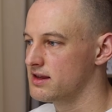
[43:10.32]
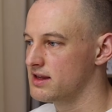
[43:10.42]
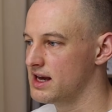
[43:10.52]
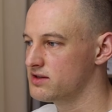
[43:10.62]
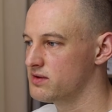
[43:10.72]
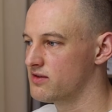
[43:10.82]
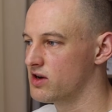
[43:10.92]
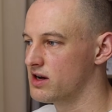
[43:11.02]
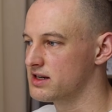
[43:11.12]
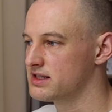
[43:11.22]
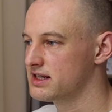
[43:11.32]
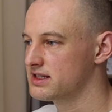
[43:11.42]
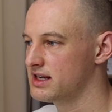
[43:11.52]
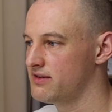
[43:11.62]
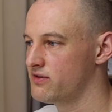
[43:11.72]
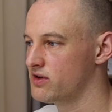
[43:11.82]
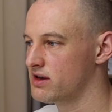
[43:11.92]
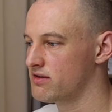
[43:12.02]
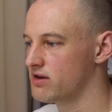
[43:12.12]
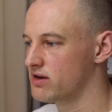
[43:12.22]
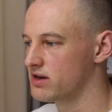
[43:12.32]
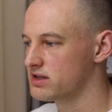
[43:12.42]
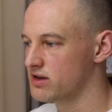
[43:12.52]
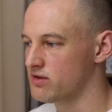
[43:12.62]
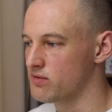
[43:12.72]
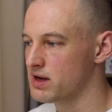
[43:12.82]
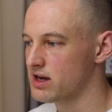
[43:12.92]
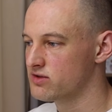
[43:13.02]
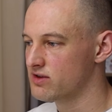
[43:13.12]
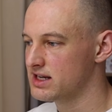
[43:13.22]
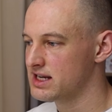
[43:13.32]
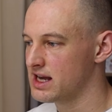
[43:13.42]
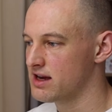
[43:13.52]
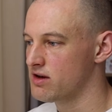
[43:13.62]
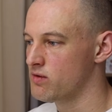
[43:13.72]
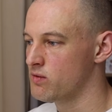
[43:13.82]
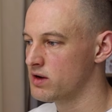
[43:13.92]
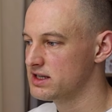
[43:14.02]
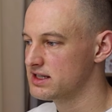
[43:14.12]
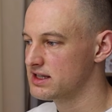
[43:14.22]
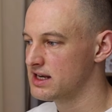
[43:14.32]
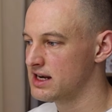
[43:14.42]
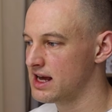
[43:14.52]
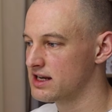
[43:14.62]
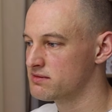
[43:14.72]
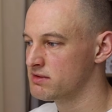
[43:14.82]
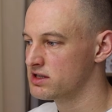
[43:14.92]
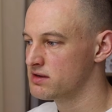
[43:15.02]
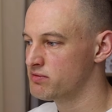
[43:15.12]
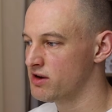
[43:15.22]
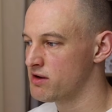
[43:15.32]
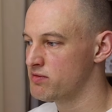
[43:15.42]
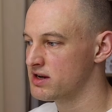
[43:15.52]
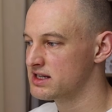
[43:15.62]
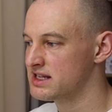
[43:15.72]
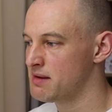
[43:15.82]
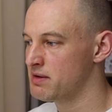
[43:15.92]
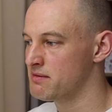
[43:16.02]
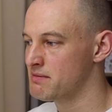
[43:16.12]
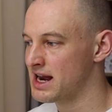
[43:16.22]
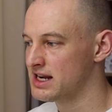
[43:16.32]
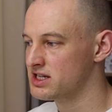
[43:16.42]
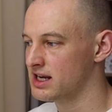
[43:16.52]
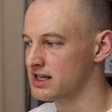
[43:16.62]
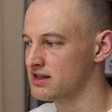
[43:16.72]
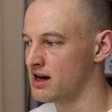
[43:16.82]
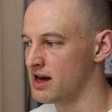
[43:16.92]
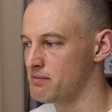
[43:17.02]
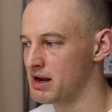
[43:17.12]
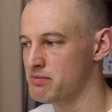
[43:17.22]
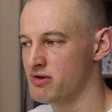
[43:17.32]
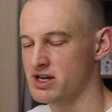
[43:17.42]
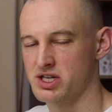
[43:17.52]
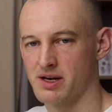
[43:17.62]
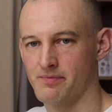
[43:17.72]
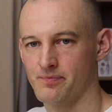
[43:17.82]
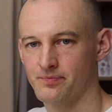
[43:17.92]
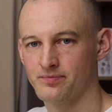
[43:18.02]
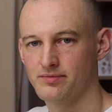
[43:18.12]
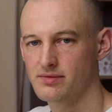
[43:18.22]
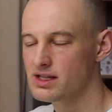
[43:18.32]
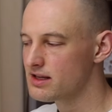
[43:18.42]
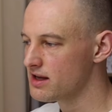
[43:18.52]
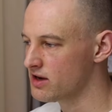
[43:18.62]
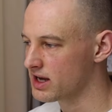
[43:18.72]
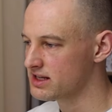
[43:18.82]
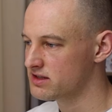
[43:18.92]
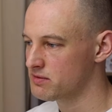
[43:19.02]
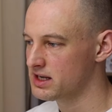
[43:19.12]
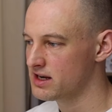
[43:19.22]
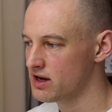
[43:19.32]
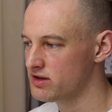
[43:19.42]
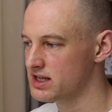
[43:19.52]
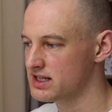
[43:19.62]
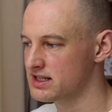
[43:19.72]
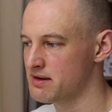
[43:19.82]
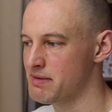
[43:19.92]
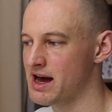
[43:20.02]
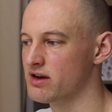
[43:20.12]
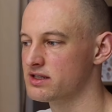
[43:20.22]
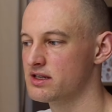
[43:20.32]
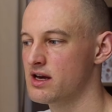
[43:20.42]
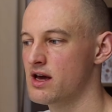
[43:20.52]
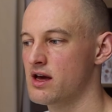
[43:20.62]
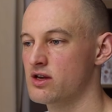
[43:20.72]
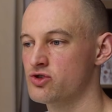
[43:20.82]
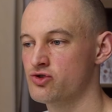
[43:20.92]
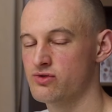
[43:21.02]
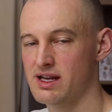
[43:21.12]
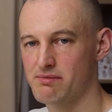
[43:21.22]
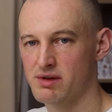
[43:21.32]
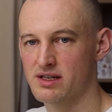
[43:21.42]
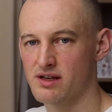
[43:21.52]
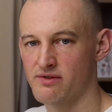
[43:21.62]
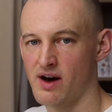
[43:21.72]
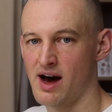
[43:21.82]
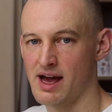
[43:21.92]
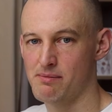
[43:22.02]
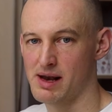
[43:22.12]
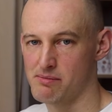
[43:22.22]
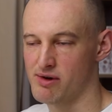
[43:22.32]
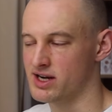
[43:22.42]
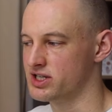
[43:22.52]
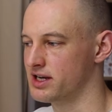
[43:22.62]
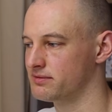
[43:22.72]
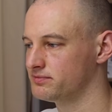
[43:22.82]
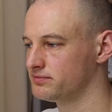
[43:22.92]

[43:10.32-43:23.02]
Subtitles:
Next, we've got 64-year-old. So we go straight to here. What is the next most appropriate step in managing his high blood pressure? Okay, so we know this is about treatment of high blood pressure.